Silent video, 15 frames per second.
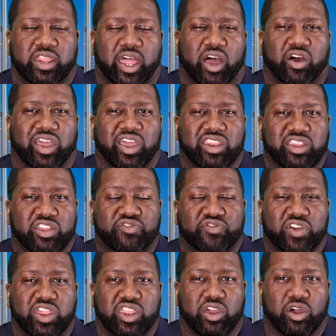Now, in this
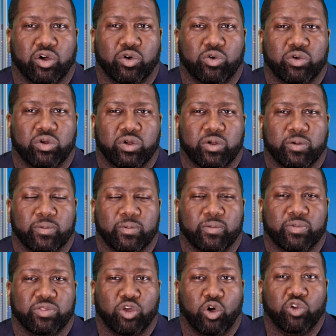video,
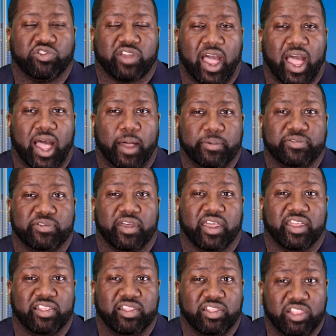those cops
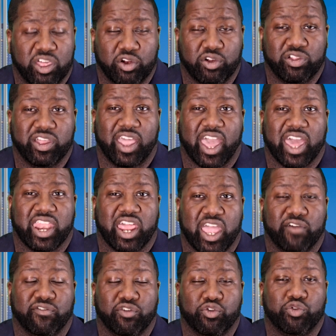literally had
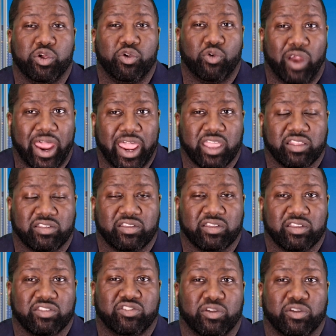every right